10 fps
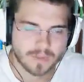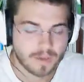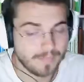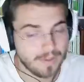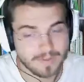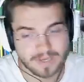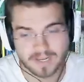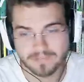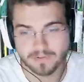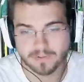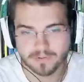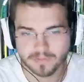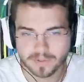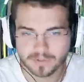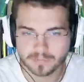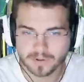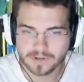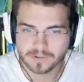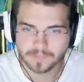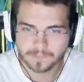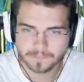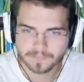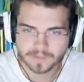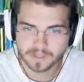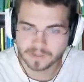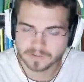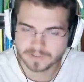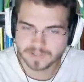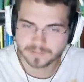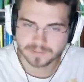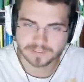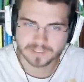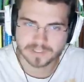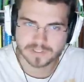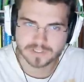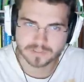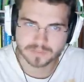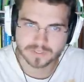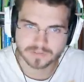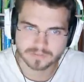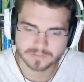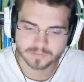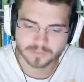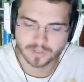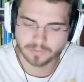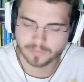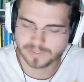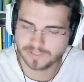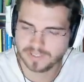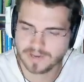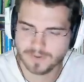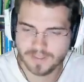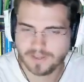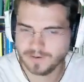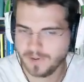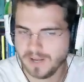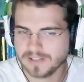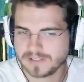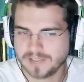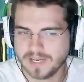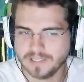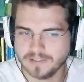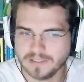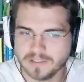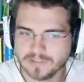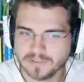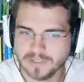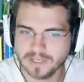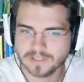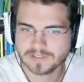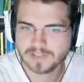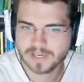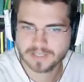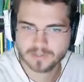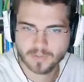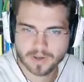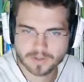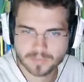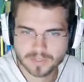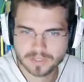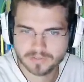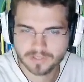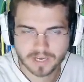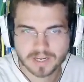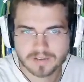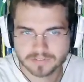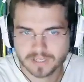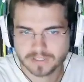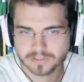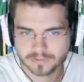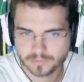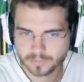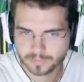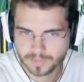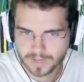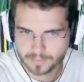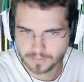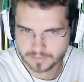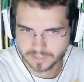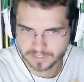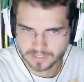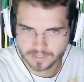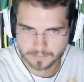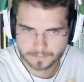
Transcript: Maybe I'd have to learn them on a rail. There's not really ledges near me. I'm not that great at sliding things, so you gotta slide it quite a bit. You gotta have a lot of control to pop over like that.